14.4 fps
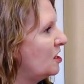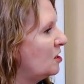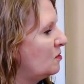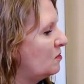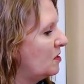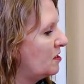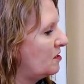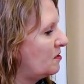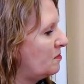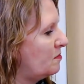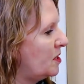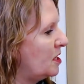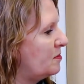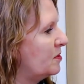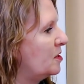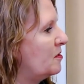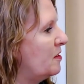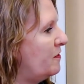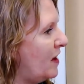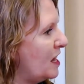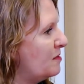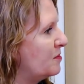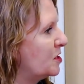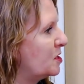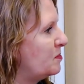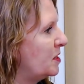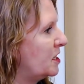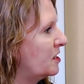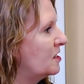with people who are famous
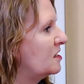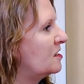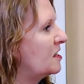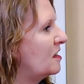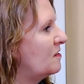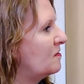because